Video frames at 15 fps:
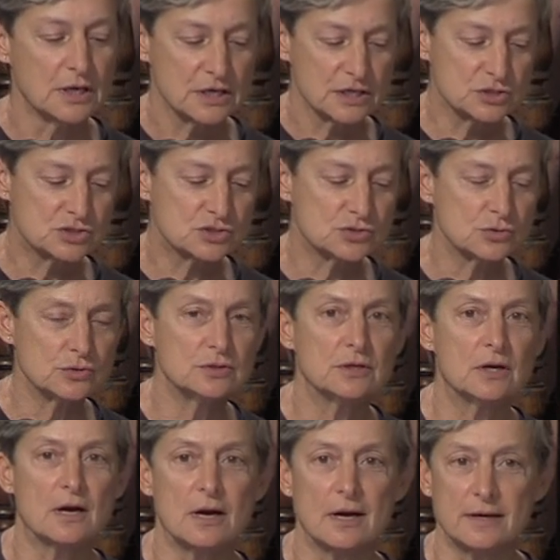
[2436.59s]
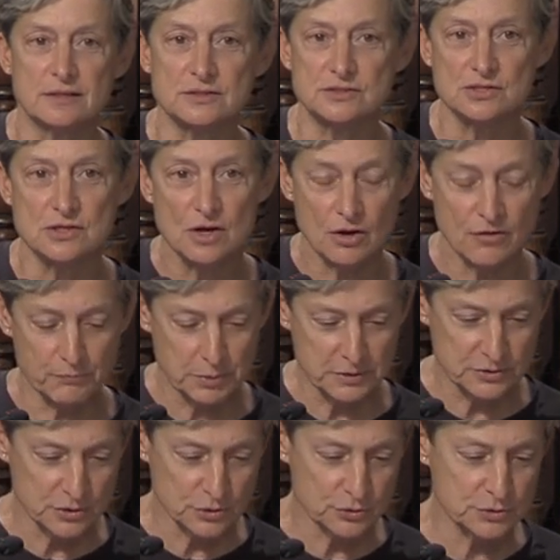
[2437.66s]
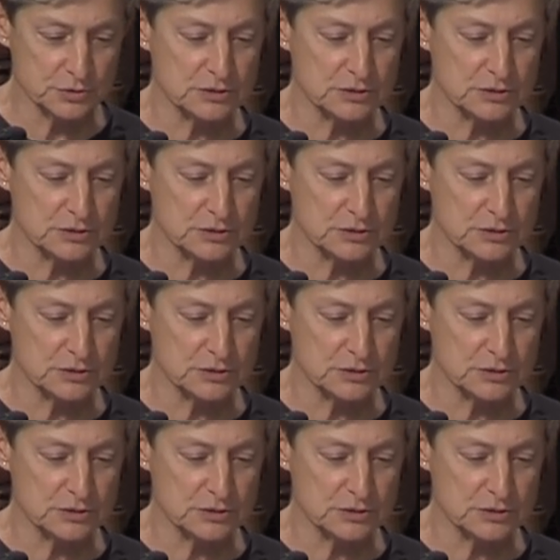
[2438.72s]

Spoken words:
in certain kinds of political